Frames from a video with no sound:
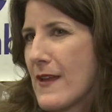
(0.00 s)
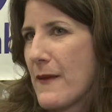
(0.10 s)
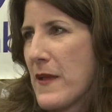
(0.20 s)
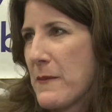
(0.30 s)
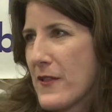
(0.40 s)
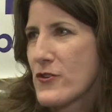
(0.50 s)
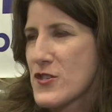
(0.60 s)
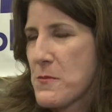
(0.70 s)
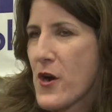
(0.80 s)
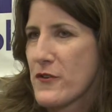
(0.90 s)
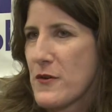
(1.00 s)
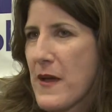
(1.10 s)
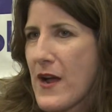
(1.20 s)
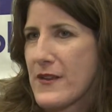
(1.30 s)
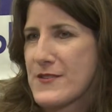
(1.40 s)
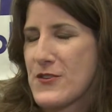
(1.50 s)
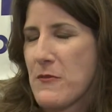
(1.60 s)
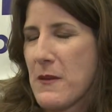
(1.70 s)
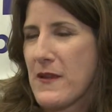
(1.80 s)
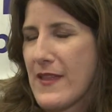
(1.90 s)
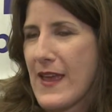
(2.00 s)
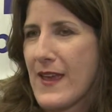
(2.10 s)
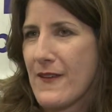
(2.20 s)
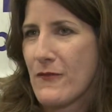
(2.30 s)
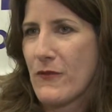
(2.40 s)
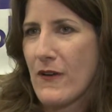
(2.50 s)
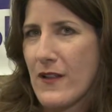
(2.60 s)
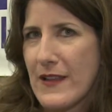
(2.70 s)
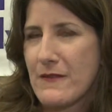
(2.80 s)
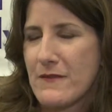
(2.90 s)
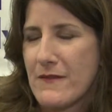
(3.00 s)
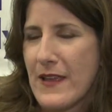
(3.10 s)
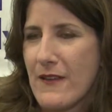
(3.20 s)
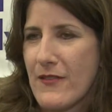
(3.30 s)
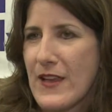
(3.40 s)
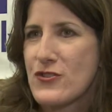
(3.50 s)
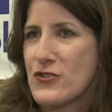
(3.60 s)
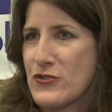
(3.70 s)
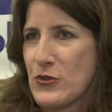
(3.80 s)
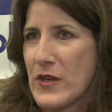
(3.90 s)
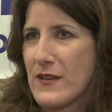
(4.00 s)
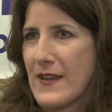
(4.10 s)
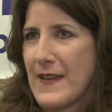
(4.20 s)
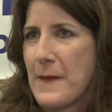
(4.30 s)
Maybe they're smarter about it, so maybe they should do it.